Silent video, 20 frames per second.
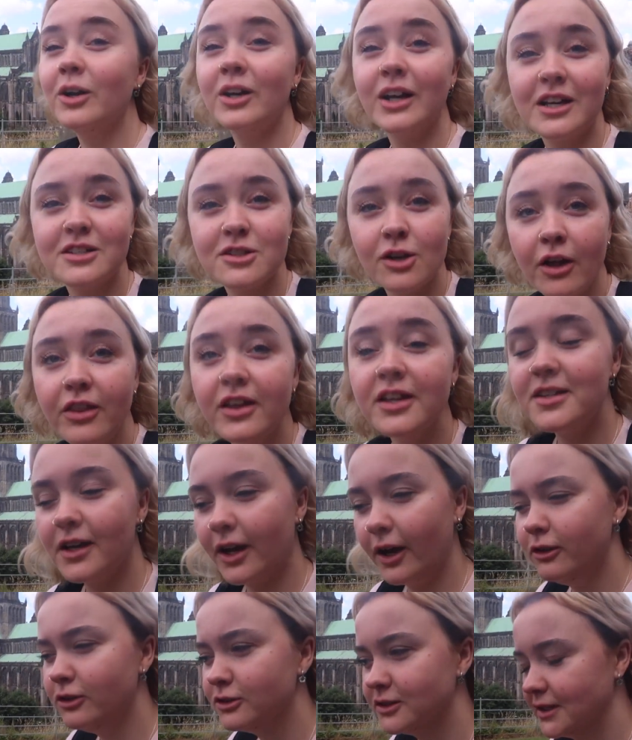my god, I saw this
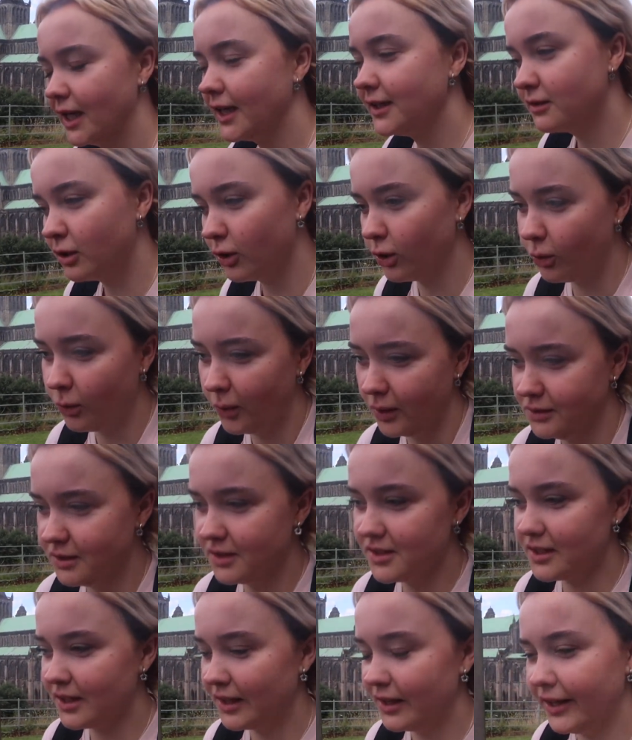account on TikTok
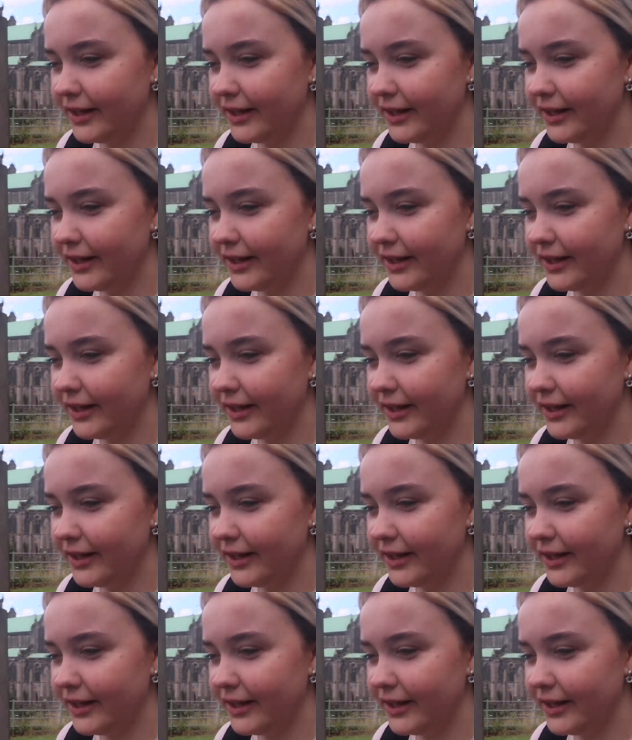once that,